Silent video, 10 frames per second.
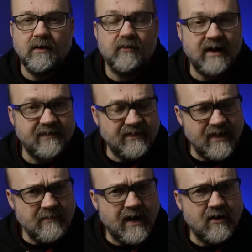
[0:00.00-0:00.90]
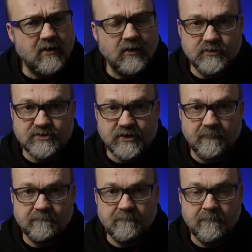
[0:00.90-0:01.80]
Alright, and then my conclusion.
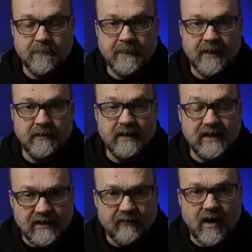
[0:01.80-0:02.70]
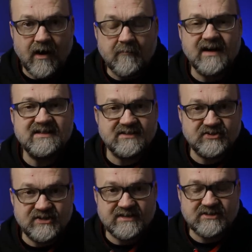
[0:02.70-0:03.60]
Here are my
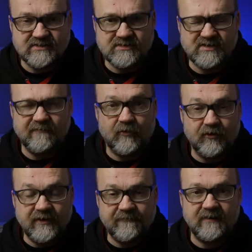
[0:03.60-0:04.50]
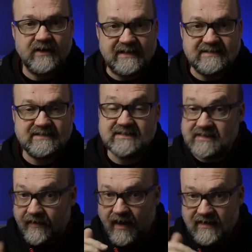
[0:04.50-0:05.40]
suggestions for different lenses
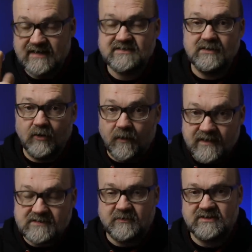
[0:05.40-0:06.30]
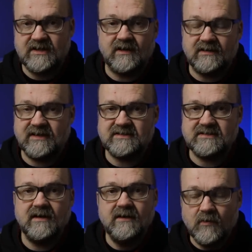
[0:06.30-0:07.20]
that I tested on this particular
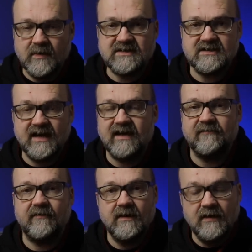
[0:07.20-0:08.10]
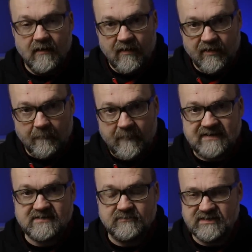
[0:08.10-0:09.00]
test, which gave the
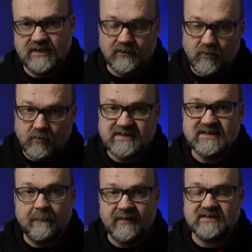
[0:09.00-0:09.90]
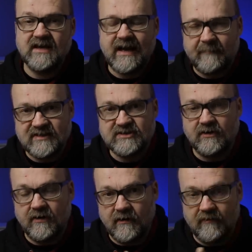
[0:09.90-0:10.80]
best result or which
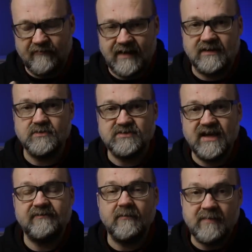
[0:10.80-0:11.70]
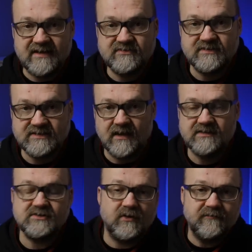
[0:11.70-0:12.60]
aperture values gave the best result.
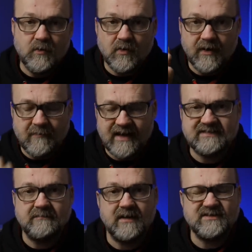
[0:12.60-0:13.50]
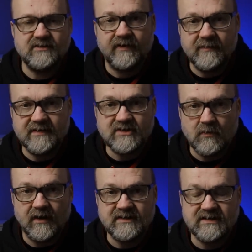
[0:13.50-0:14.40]
So if you want to maximize your image
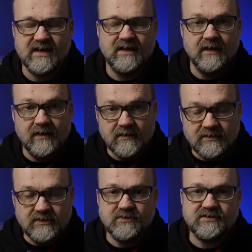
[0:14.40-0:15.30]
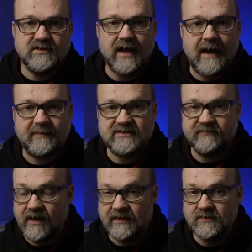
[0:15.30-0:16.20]
quality, use the aperture
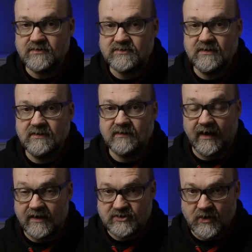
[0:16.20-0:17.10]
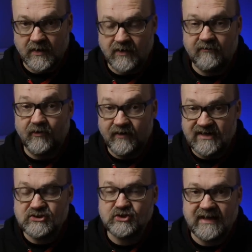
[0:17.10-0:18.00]
values that I show here for
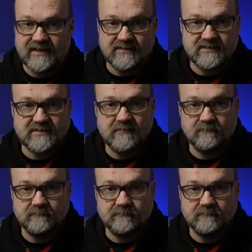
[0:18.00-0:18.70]
each lens.